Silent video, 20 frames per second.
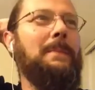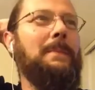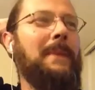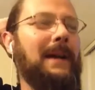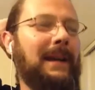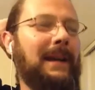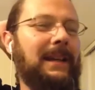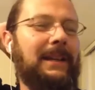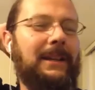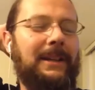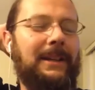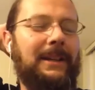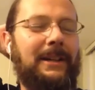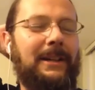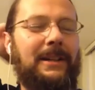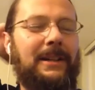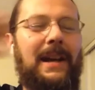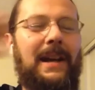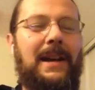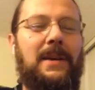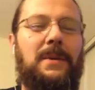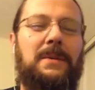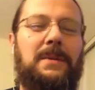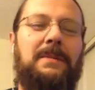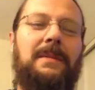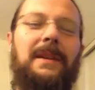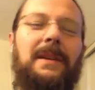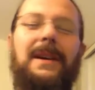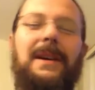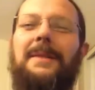going back a year now,
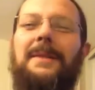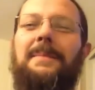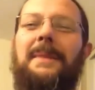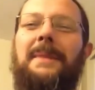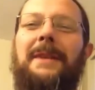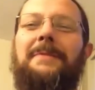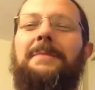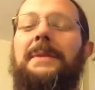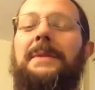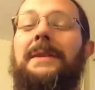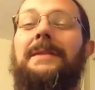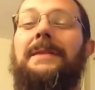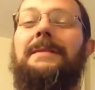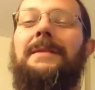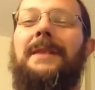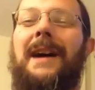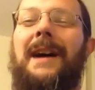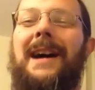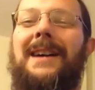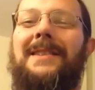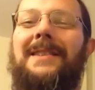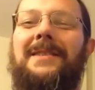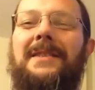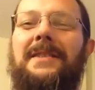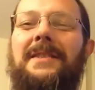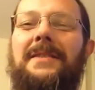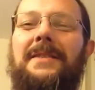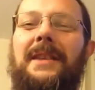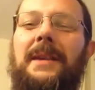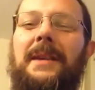um, I've been
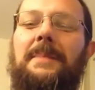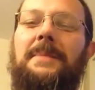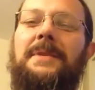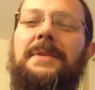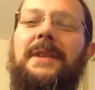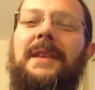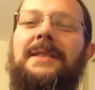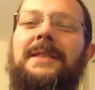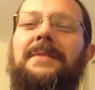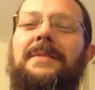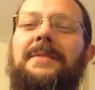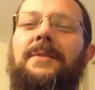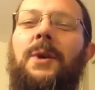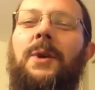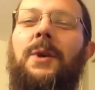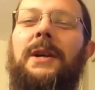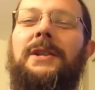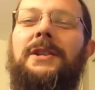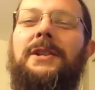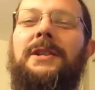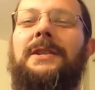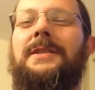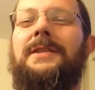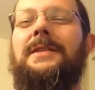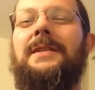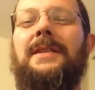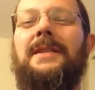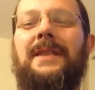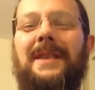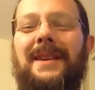asked the same sets of
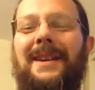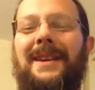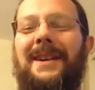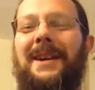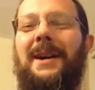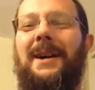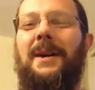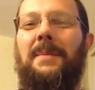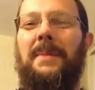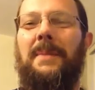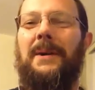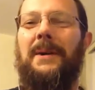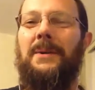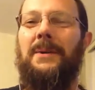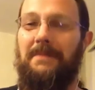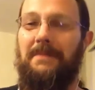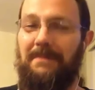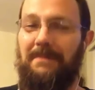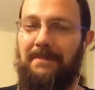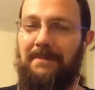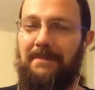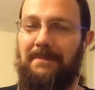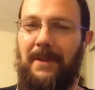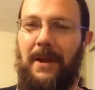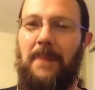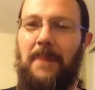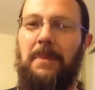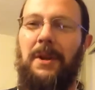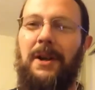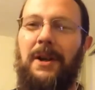questions about
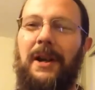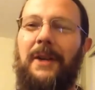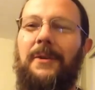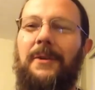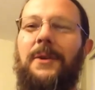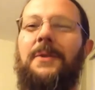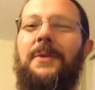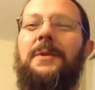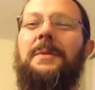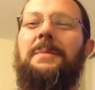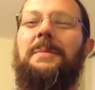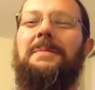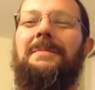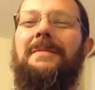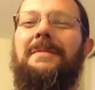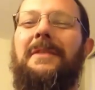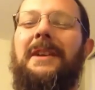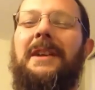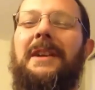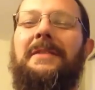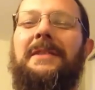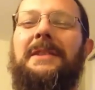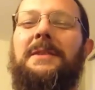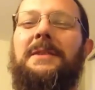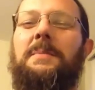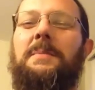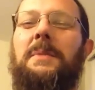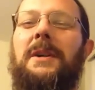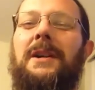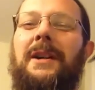a blog I wrote, the, the
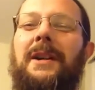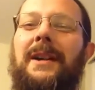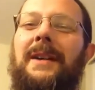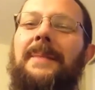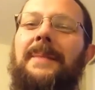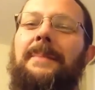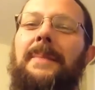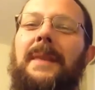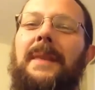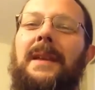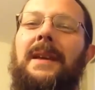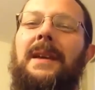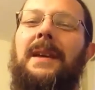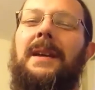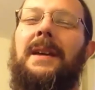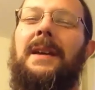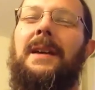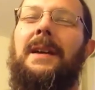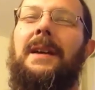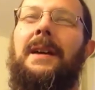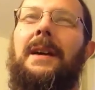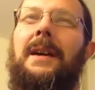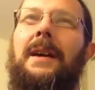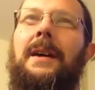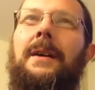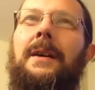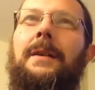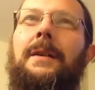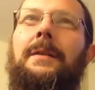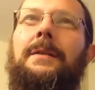Avians blog.
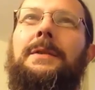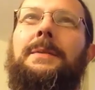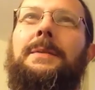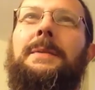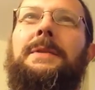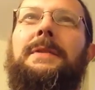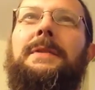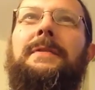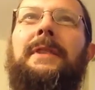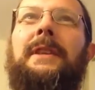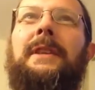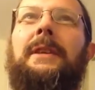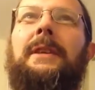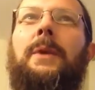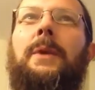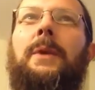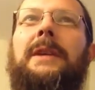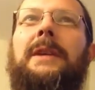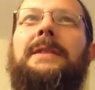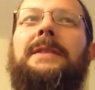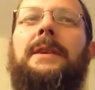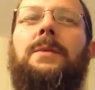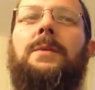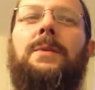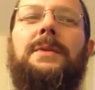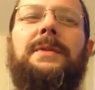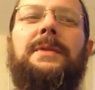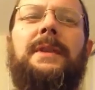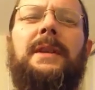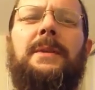Specifically, what I said
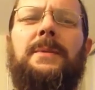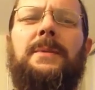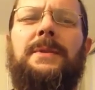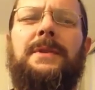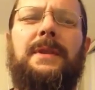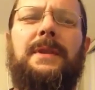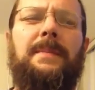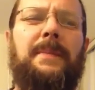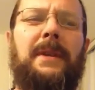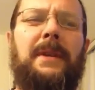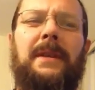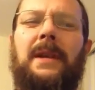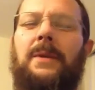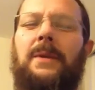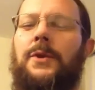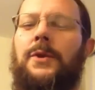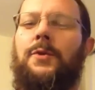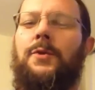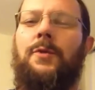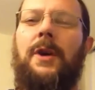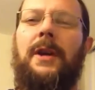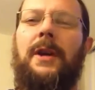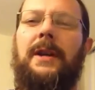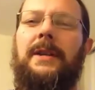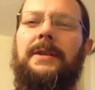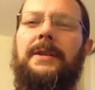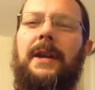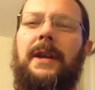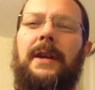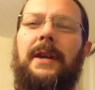was that it was something that was
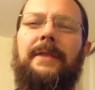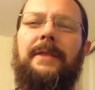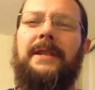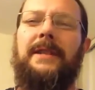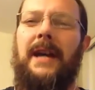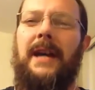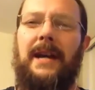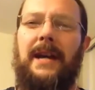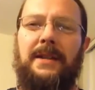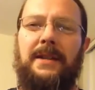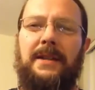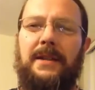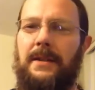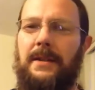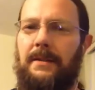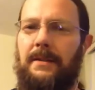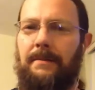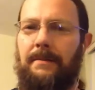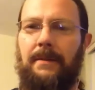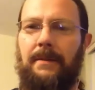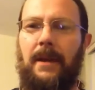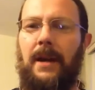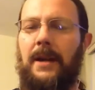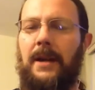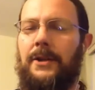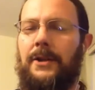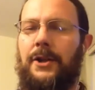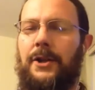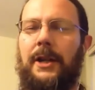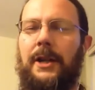run as kind of a test.
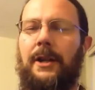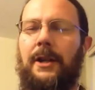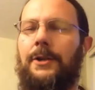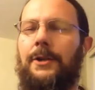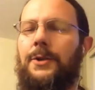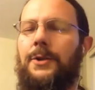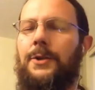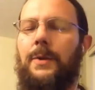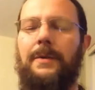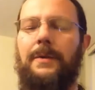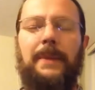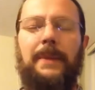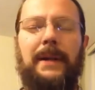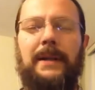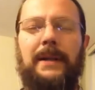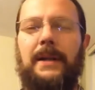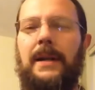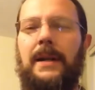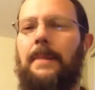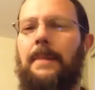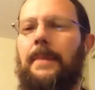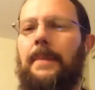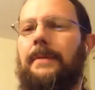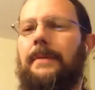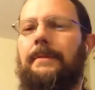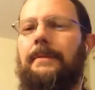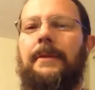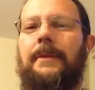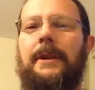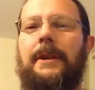Uh, channelers would have picked it up
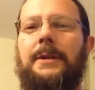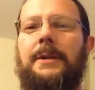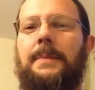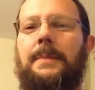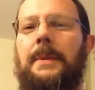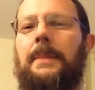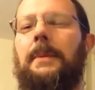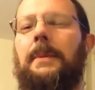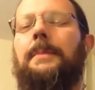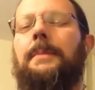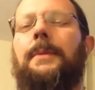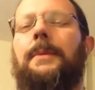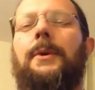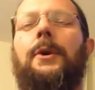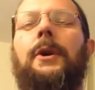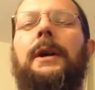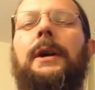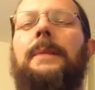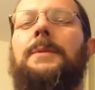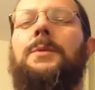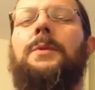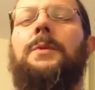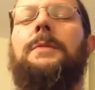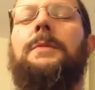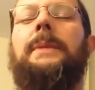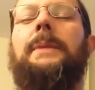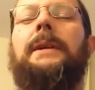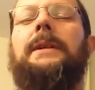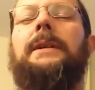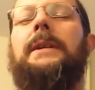various people in programs would
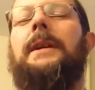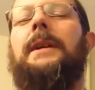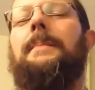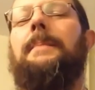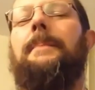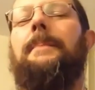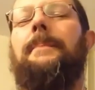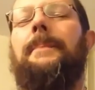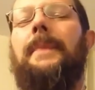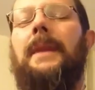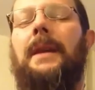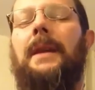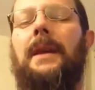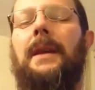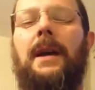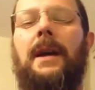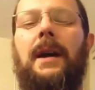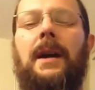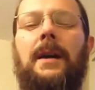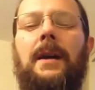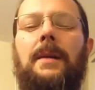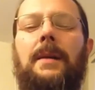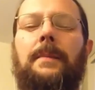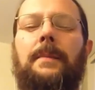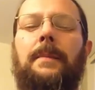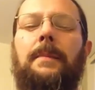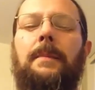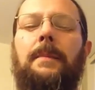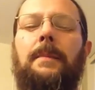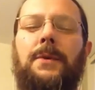have picked it up.
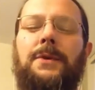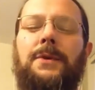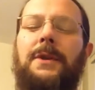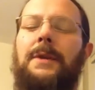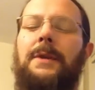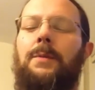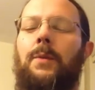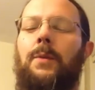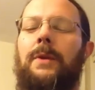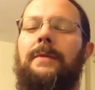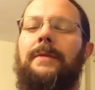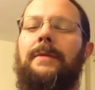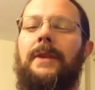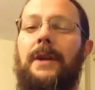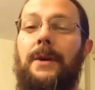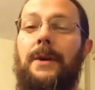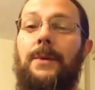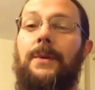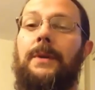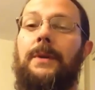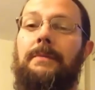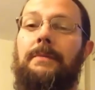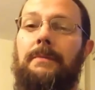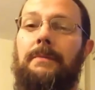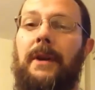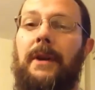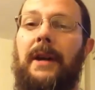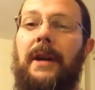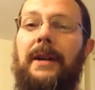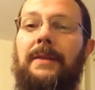Um, most of them would have known
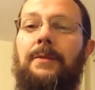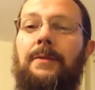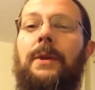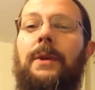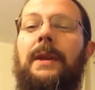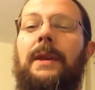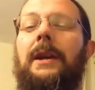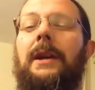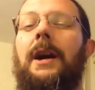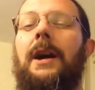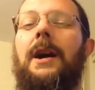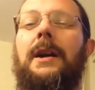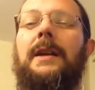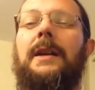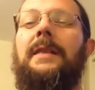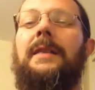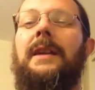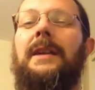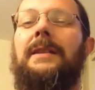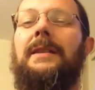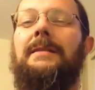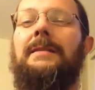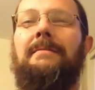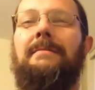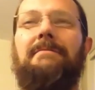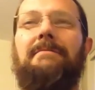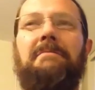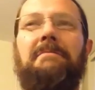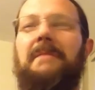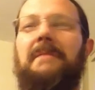kind of when they got it that
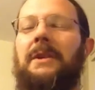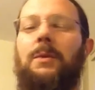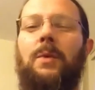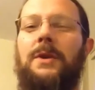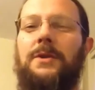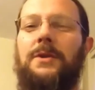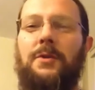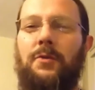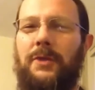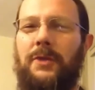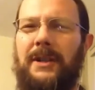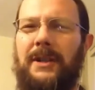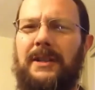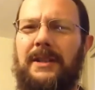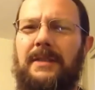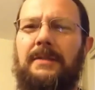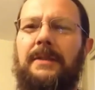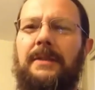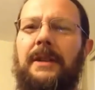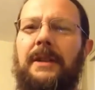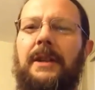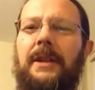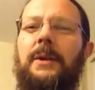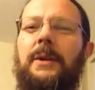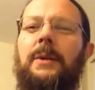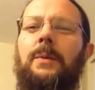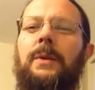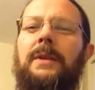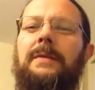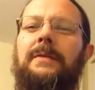it wasn't real. You
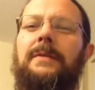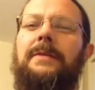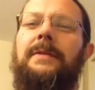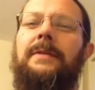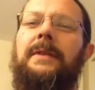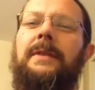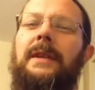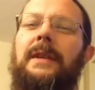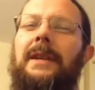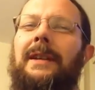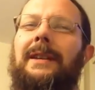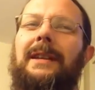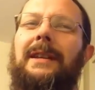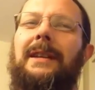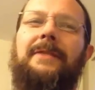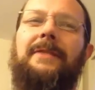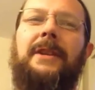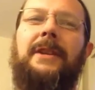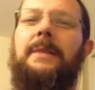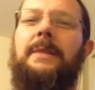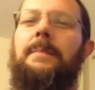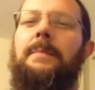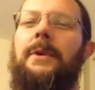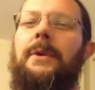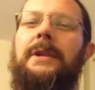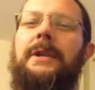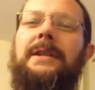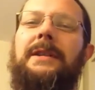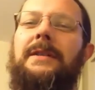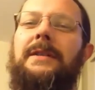know, it would have left an
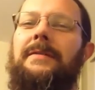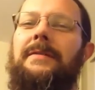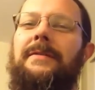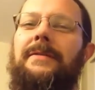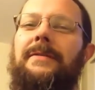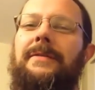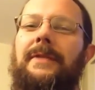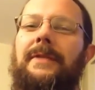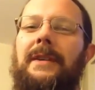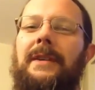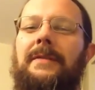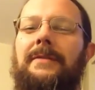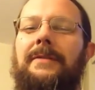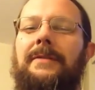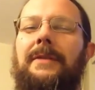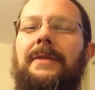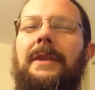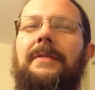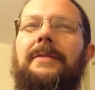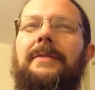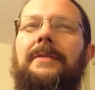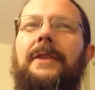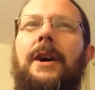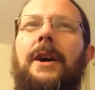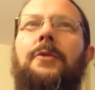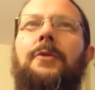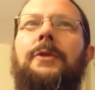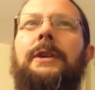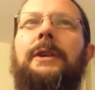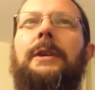imprint of, of, of
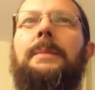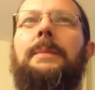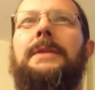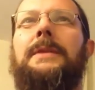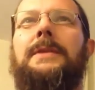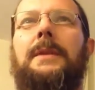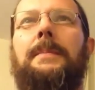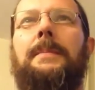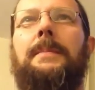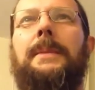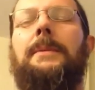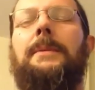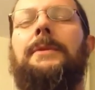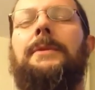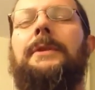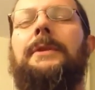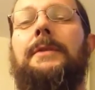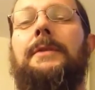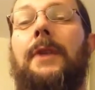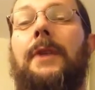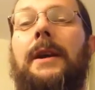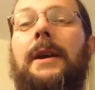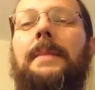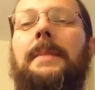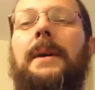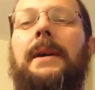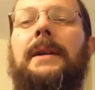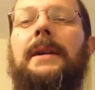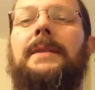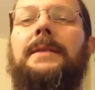not real. But some people did write
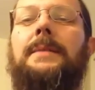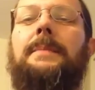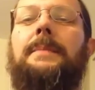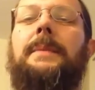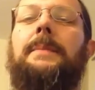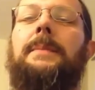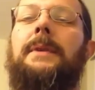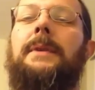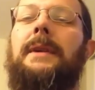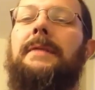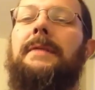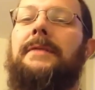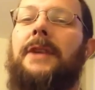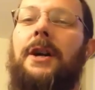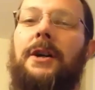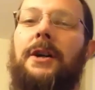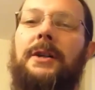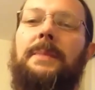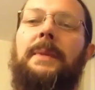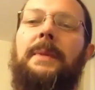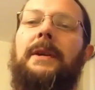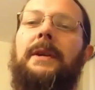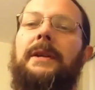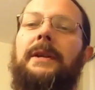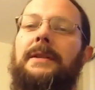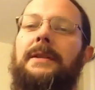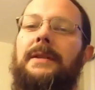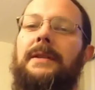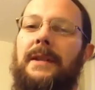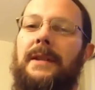about it. Some people have talked about
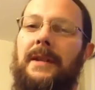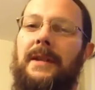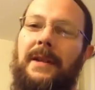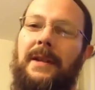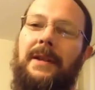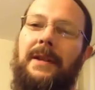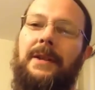it in